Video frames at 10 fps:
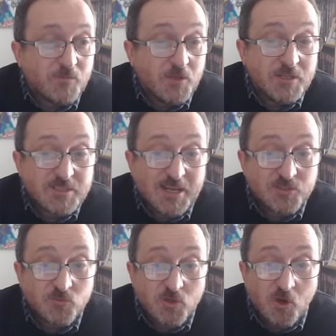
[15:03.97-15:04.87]
than his
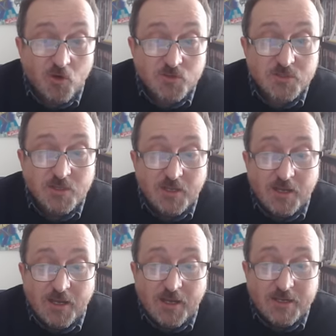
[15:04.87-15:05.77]
actual cost.
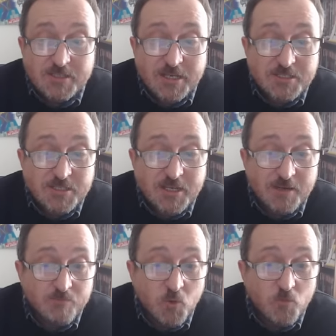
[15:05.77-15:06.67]
and he's actually
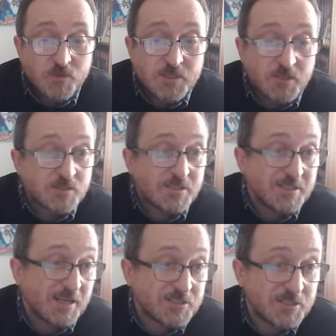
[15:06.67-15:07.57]
getting more returns than he's
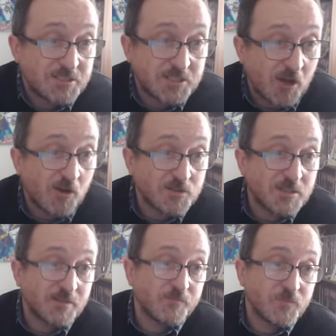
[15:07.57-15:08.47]
actually
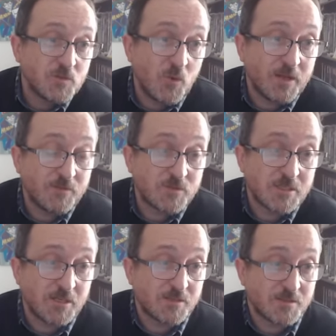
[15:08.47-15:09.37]
starting. 20
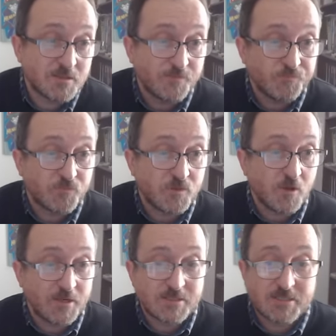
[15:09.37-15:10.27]
returns,
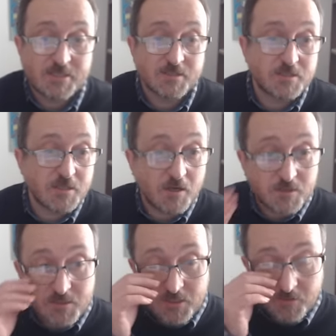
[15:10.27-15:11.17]
19
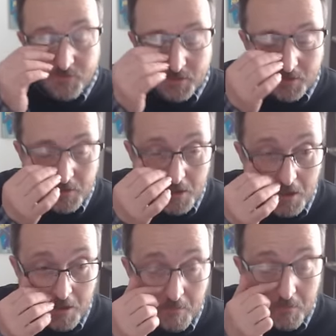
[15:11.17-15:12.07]
starts so far,
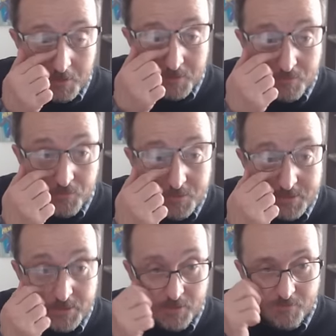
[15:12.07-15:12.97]
which is
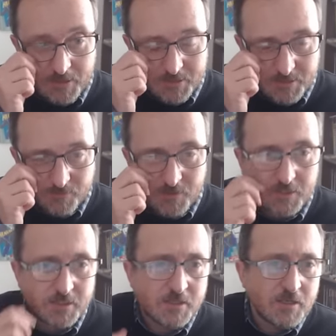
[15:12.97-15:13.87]
pretty amazing,
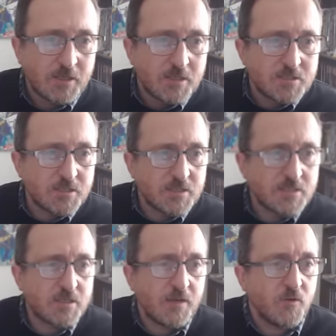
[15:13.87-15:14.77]
really. So
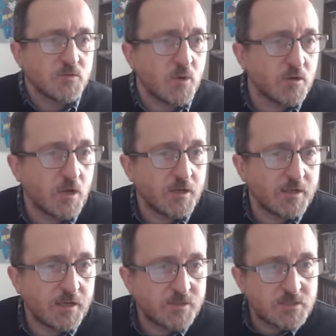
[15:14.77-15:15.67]
this, if I was wildcarding
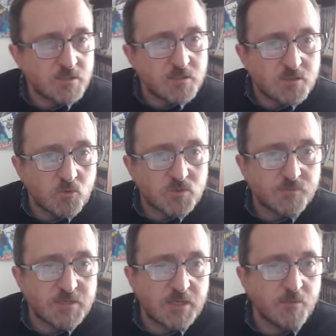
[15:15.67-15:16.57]
now, this is the sort
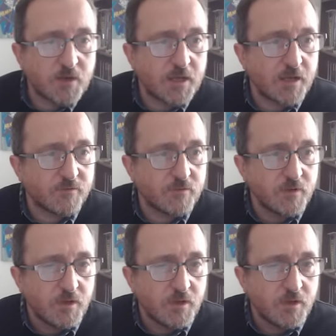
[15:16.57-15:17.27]
of team I'd have.